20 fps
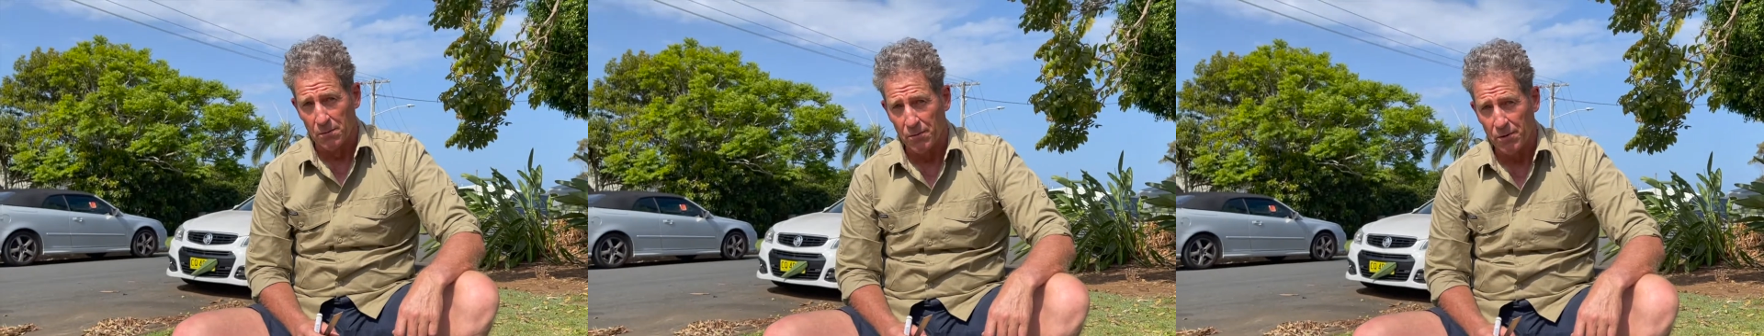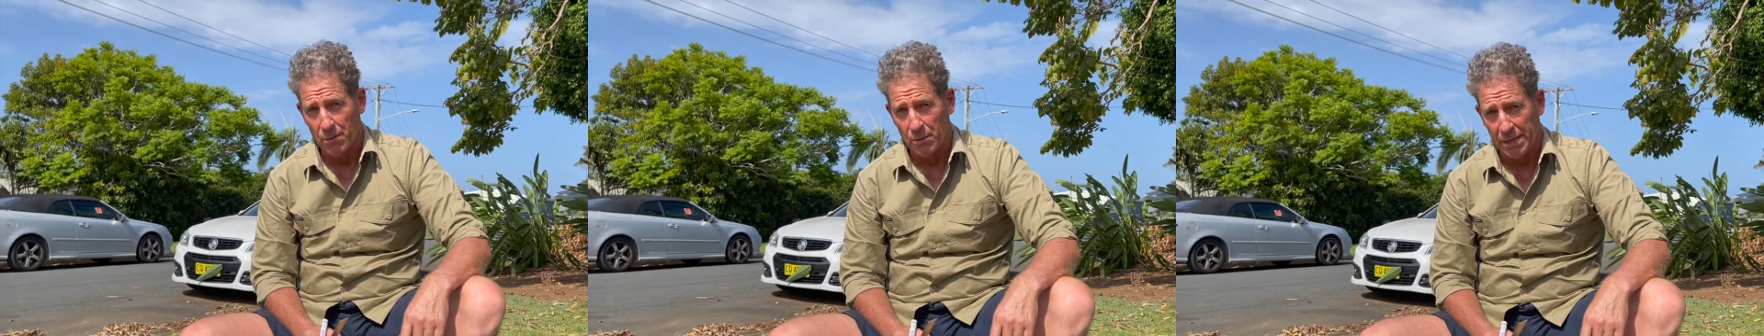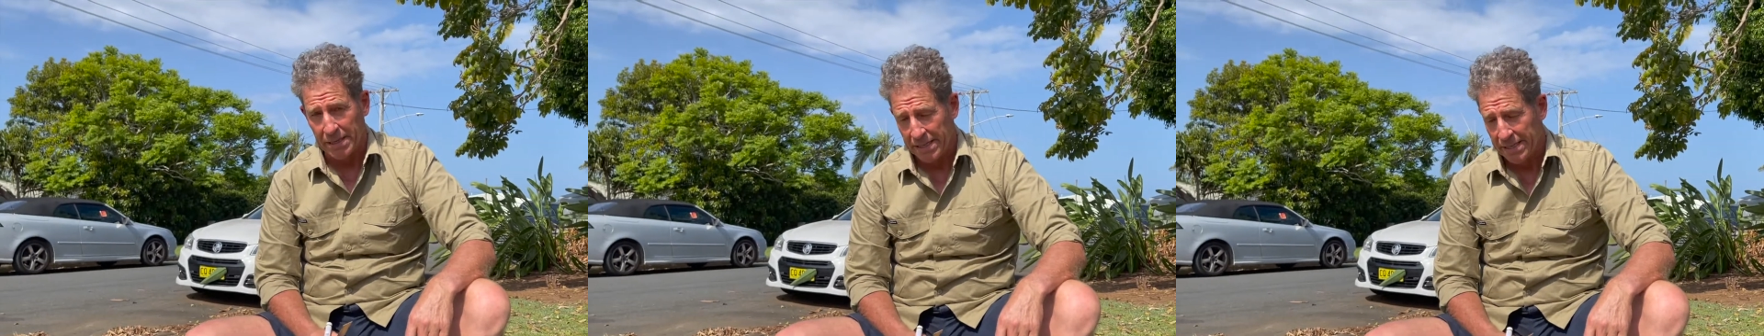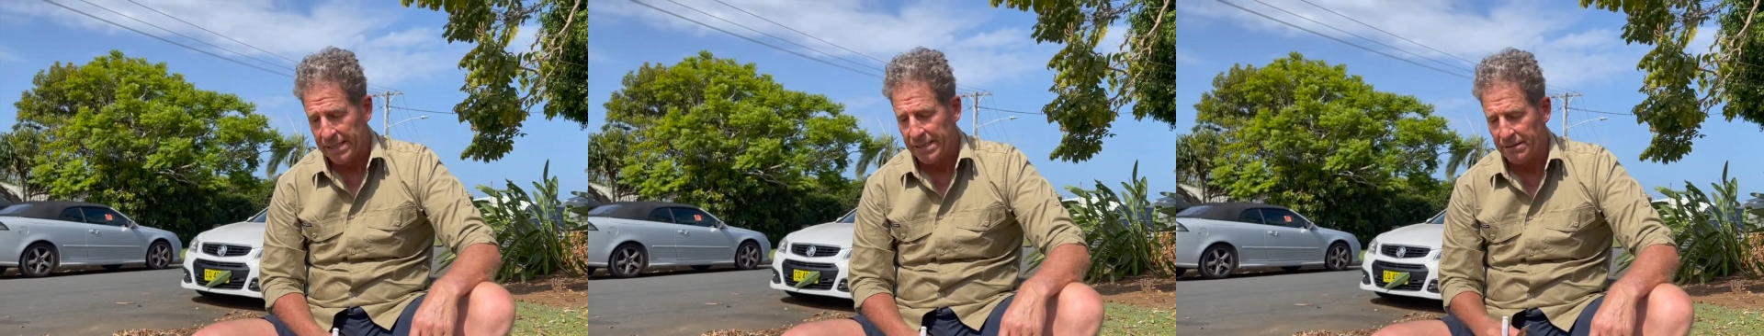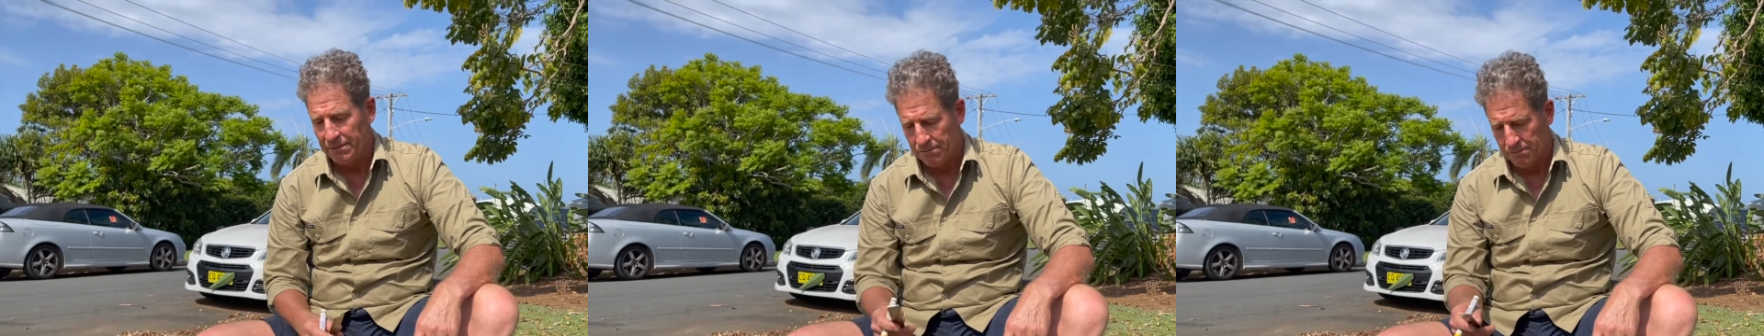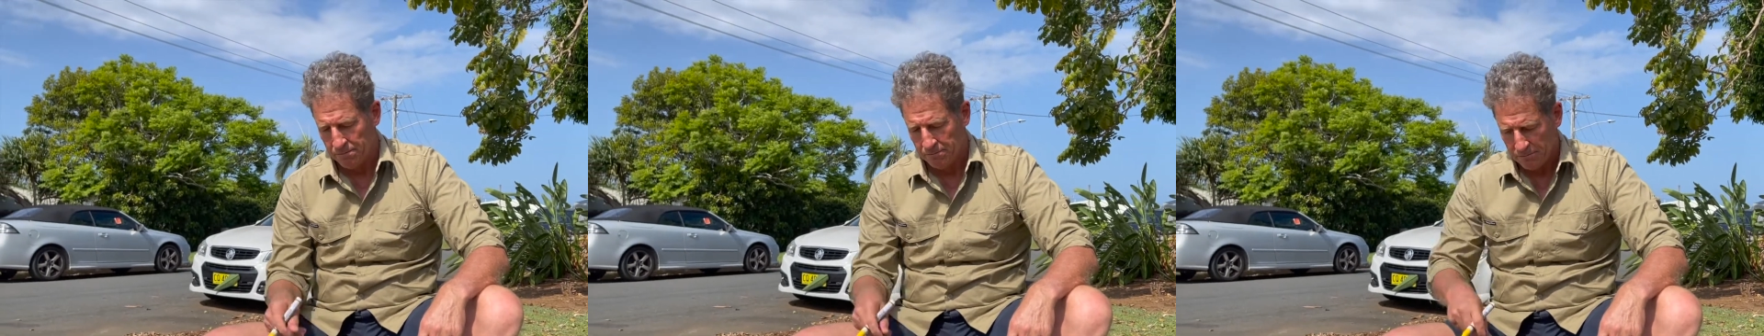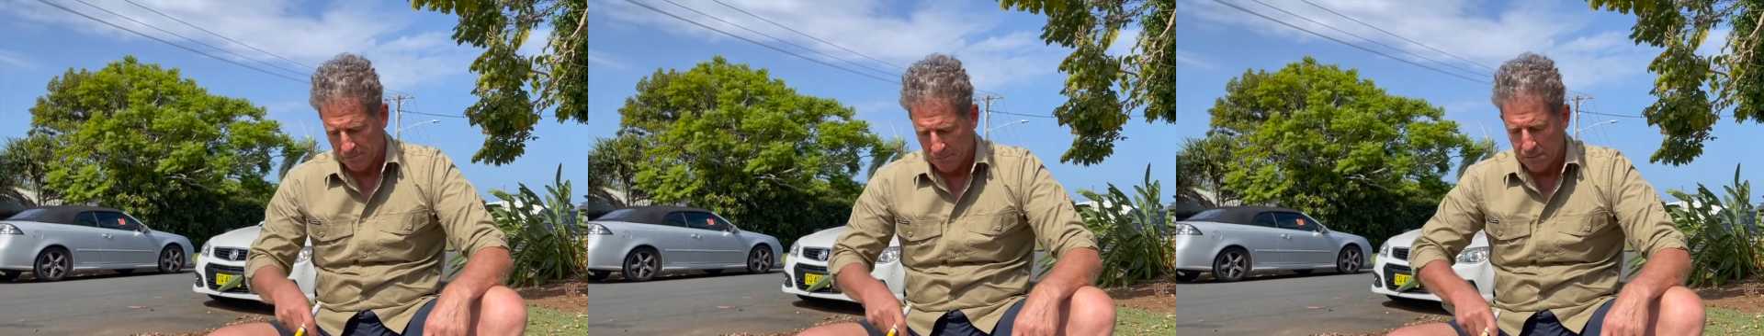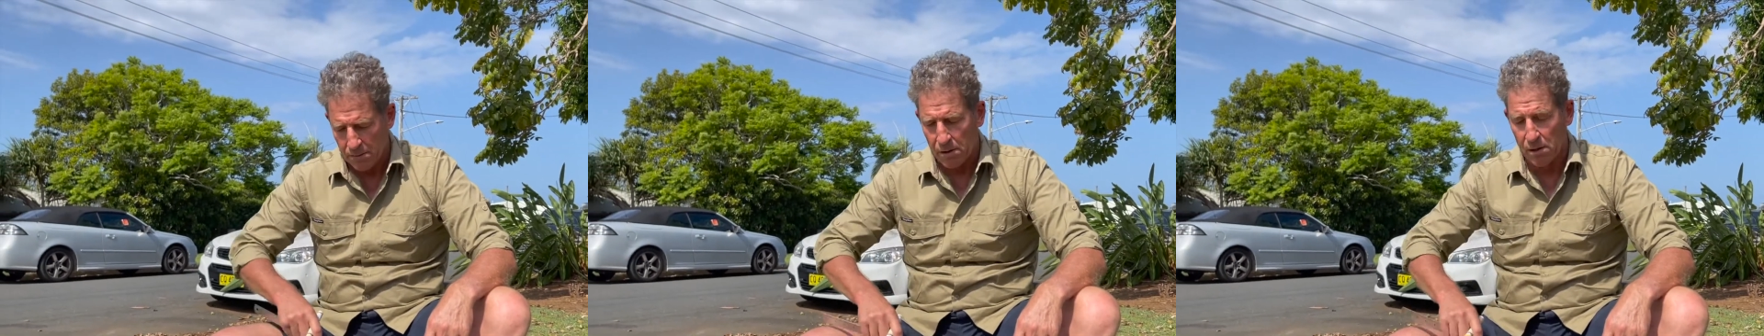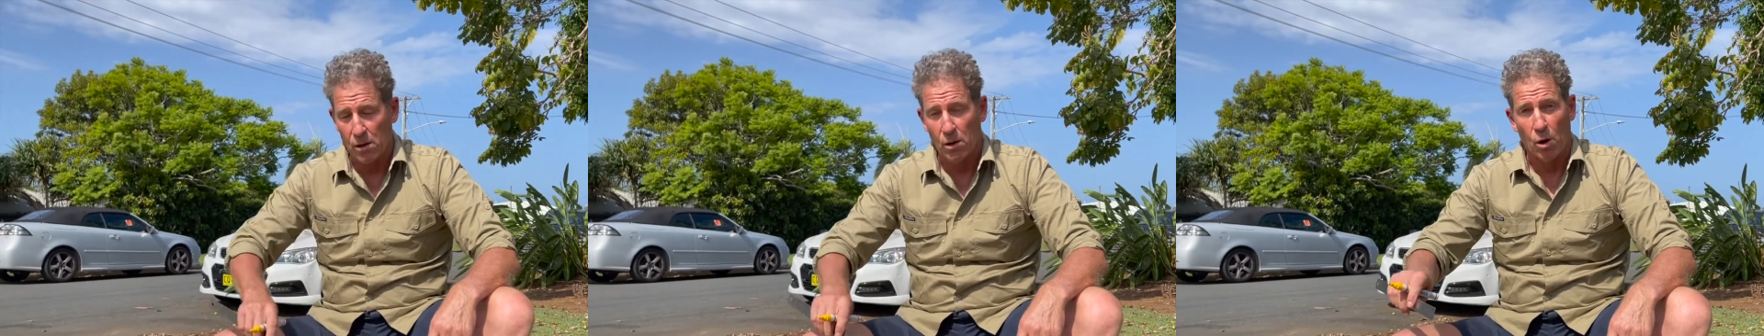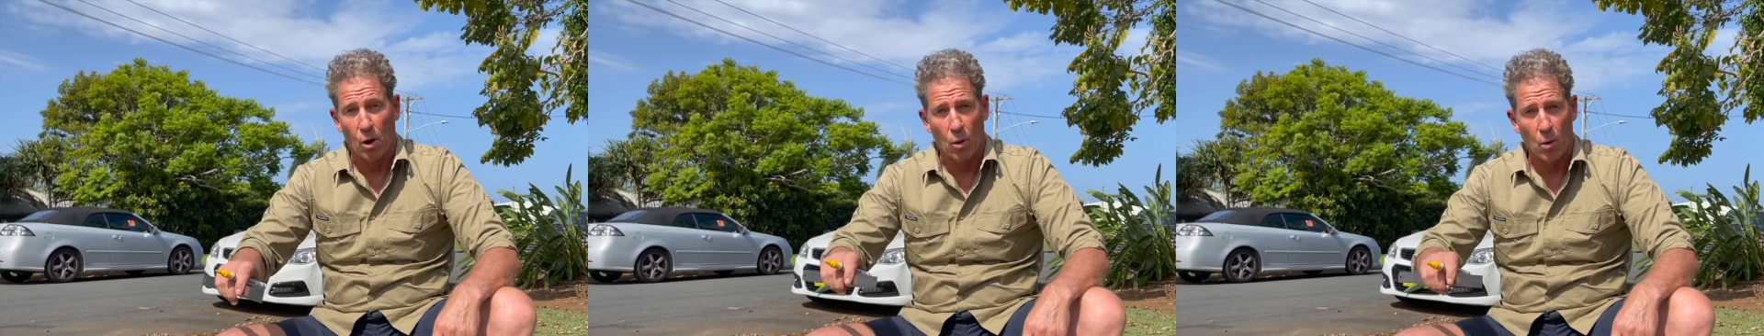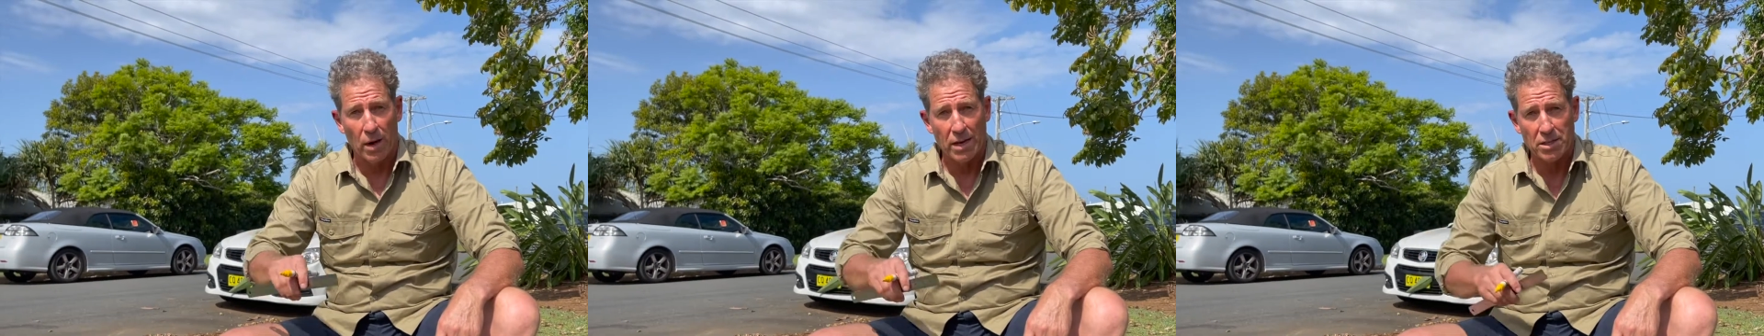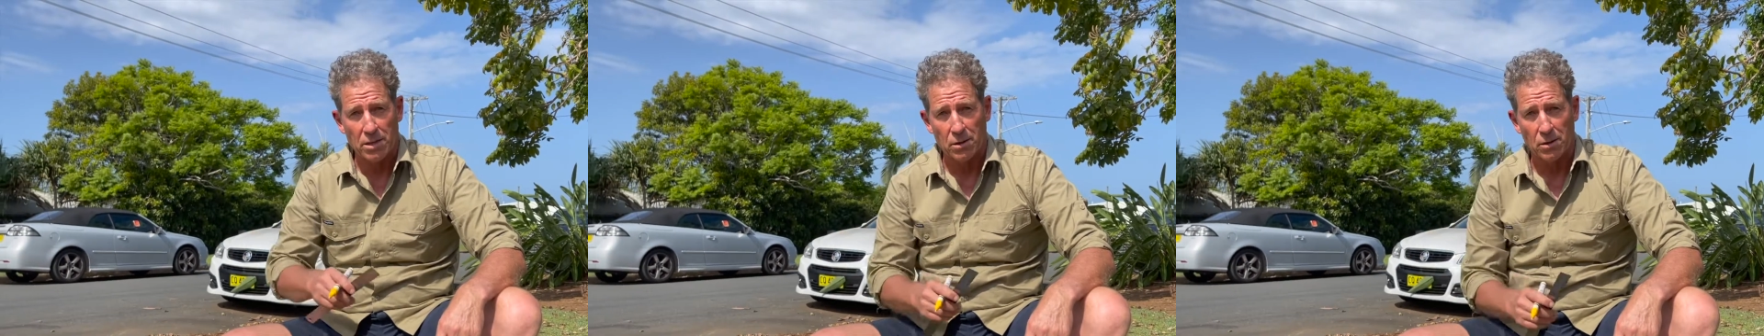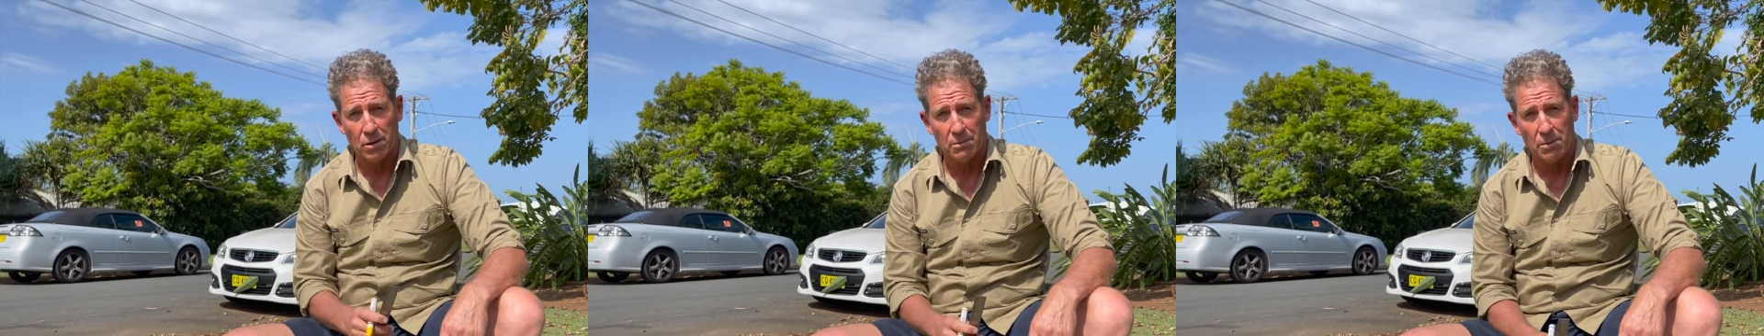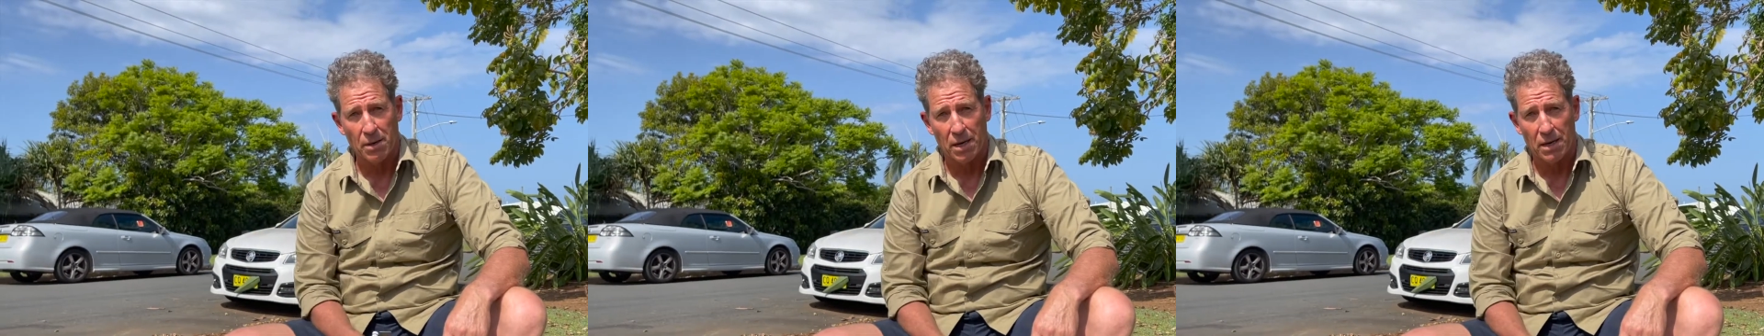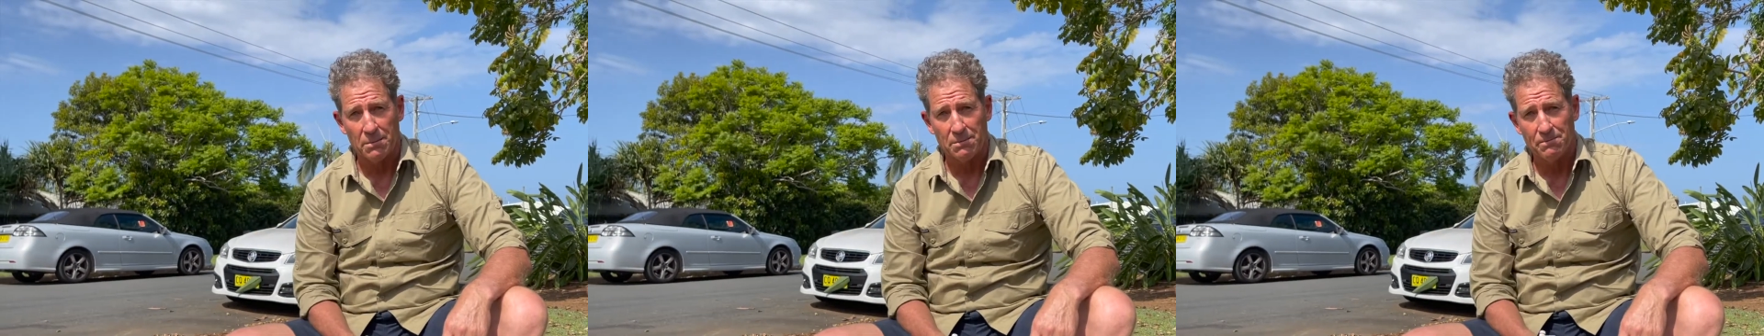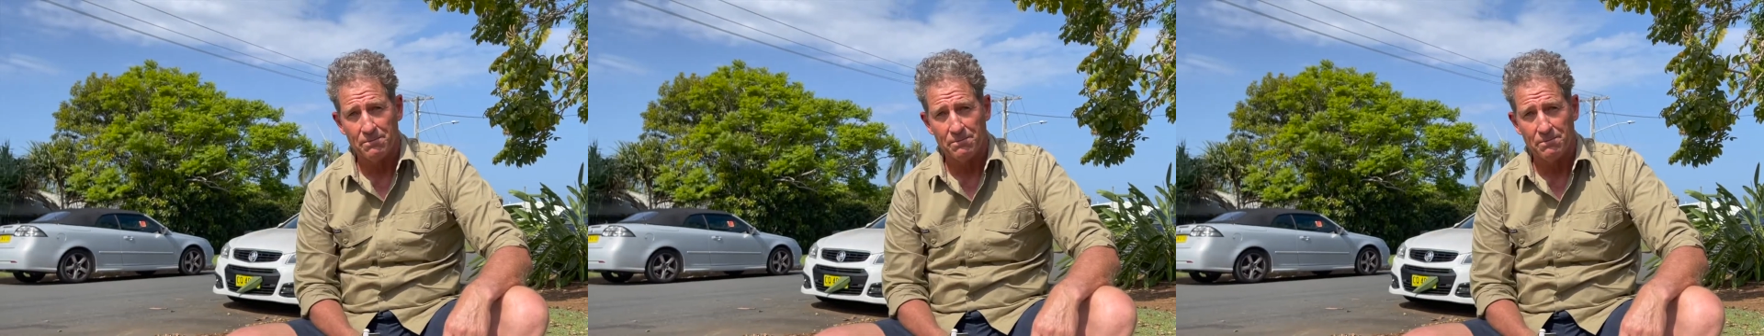that we need long ways along the pipe.